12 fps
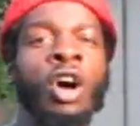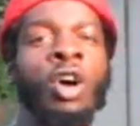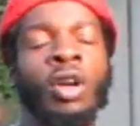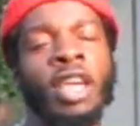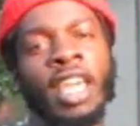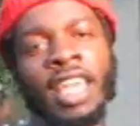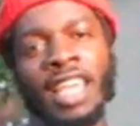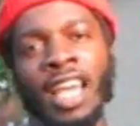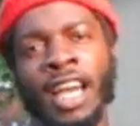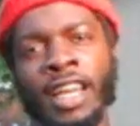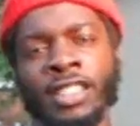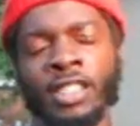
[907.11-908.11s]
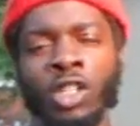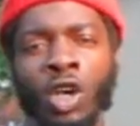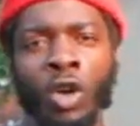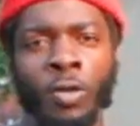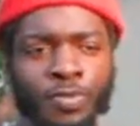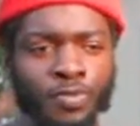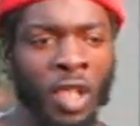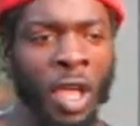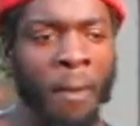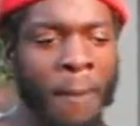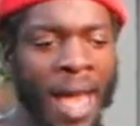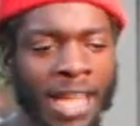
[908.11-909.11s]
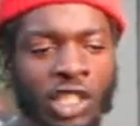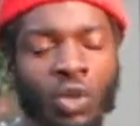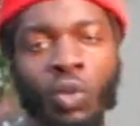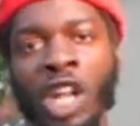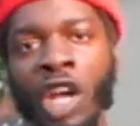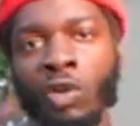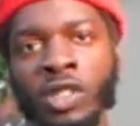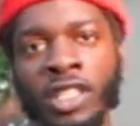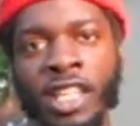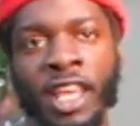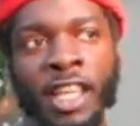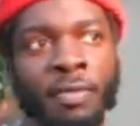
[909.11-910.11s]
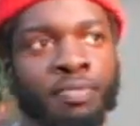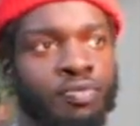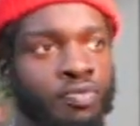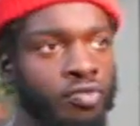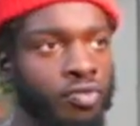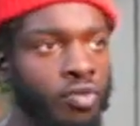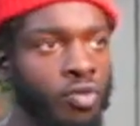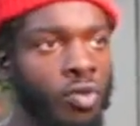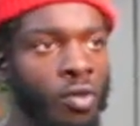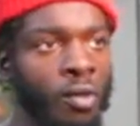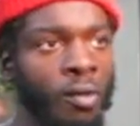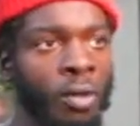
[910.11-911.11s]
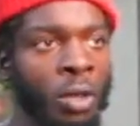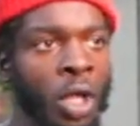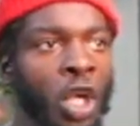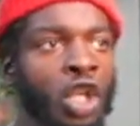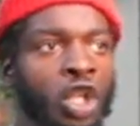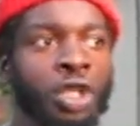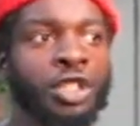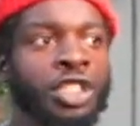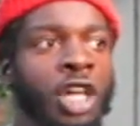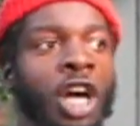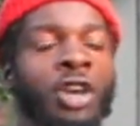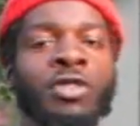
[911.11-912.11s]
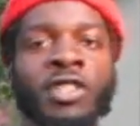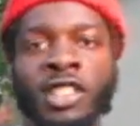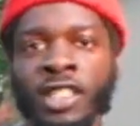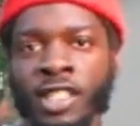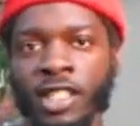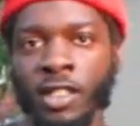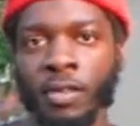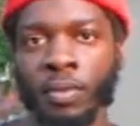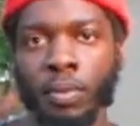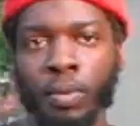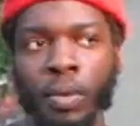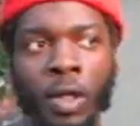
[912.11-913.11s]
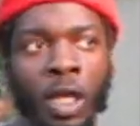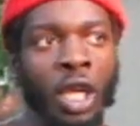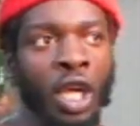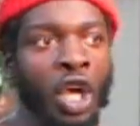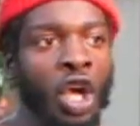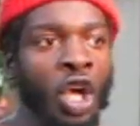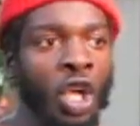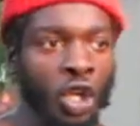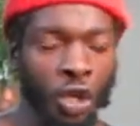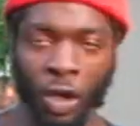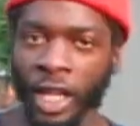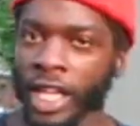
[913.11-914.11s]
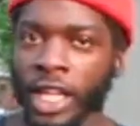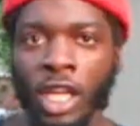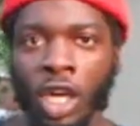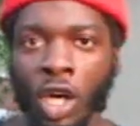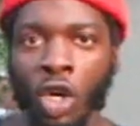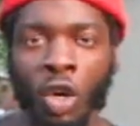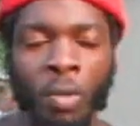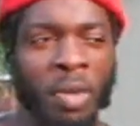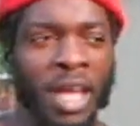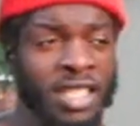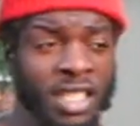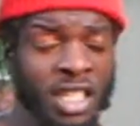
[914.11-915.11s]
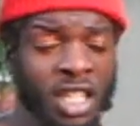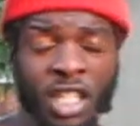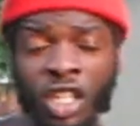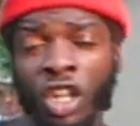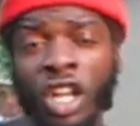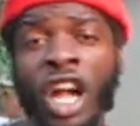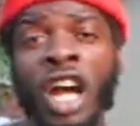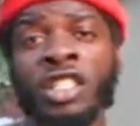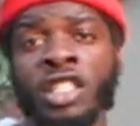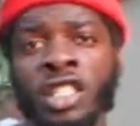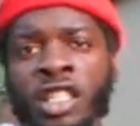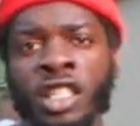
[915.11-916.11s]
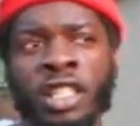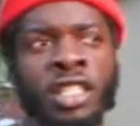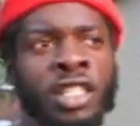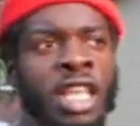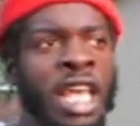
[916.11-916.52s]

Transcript: Okay, guys, so back to what I was saying. Your chakra system, your ego, basically your consciousness,